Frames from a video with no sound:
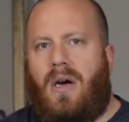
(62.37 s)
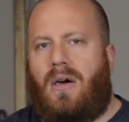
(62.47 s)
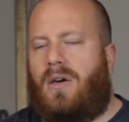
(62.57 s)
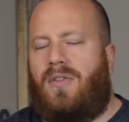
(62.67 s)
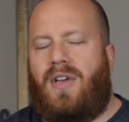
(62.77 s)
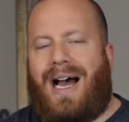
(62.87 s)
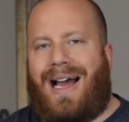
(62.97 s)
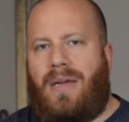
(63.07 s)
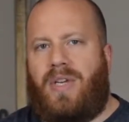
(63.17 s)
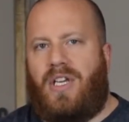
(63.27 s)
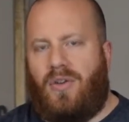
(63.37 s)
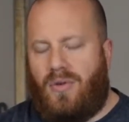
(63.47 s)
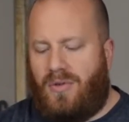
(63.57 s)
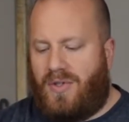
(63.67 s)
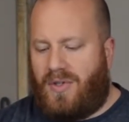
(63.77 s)
or the
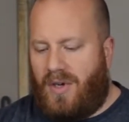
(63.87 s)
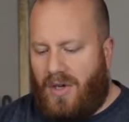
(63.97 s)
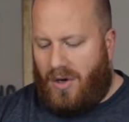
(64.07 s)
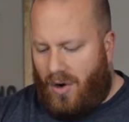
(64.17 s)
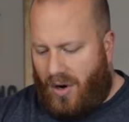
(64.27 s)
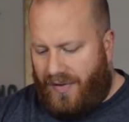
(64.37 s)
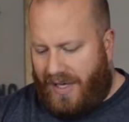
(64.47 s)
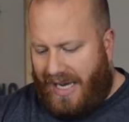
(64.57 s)
IBUs on the